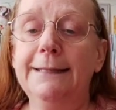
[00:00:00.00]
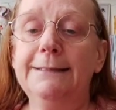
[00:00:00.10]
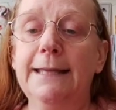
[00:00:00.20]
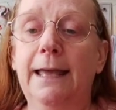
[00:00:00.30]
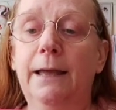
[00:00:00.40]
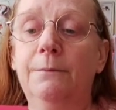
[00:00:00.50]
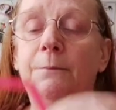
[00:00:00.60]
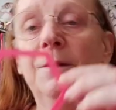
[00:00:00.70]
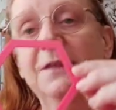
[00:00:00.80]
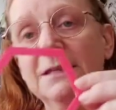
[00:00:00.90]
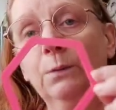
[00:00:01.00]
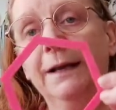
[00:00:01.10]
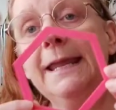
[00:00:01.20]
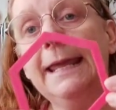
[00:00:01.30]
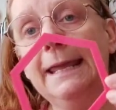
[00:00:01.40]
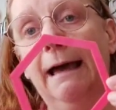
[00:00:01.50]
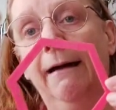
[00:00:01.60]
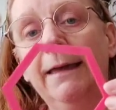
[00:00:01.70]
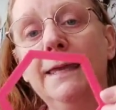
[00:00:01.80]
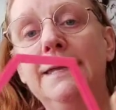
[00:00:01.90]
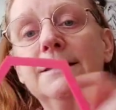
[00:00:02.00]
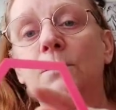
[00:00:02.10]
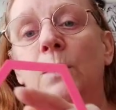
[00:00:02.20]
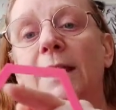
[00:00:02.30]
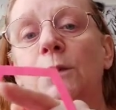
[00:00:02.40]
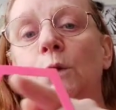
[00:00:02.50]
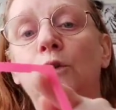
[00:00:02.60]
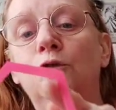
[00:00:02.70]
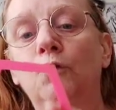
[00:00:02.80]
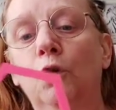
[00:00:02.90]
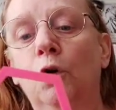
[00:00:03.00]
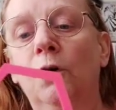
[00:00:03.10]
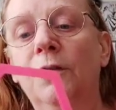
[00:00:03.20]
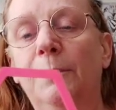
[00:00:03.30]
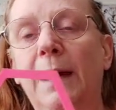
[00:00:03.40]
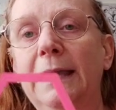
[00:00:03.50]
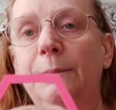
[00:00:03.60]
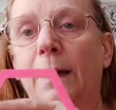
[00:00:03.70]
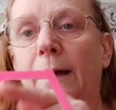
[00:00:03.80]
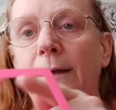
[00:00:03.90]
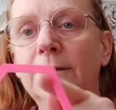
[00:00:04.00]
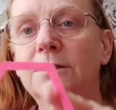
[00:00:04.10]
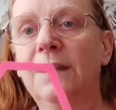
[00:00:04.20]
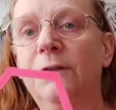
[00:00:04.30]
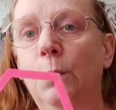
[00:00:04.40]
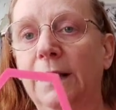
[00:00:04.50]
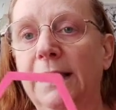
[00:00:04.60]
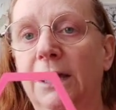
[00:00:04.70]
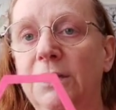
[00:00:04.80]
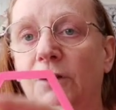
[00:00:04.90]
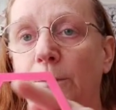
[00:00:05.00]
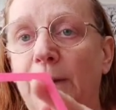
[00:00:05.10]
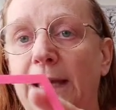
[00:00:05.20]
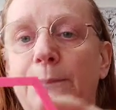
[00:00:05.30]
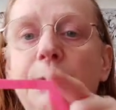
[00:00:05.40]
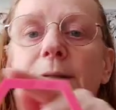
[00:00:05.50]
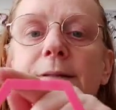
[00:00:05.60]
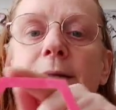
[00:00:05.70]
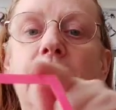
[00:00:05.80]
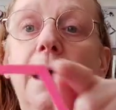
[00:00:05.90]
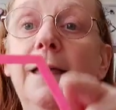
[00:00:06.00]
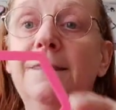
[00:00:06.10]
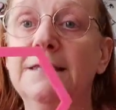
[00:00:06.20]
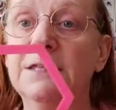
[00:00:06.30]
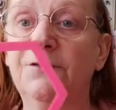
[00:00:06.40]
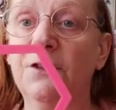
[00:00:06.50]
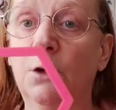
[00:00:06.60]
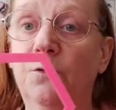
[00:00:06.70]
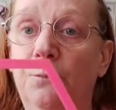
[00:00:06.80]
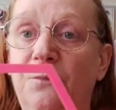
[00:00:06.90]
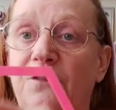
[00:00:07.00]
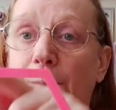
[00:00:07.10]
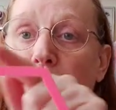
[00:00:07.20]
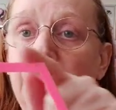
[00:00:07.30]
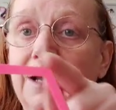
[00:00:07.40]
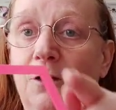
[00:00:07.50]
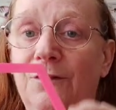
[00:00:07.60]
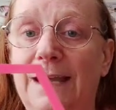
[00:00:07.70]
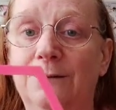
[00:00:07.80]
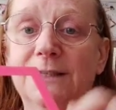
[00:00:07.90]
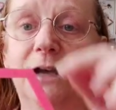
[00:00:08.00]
and but this one here is where you can draw the paper if you want to cut your own papers, and this is for the fabric on the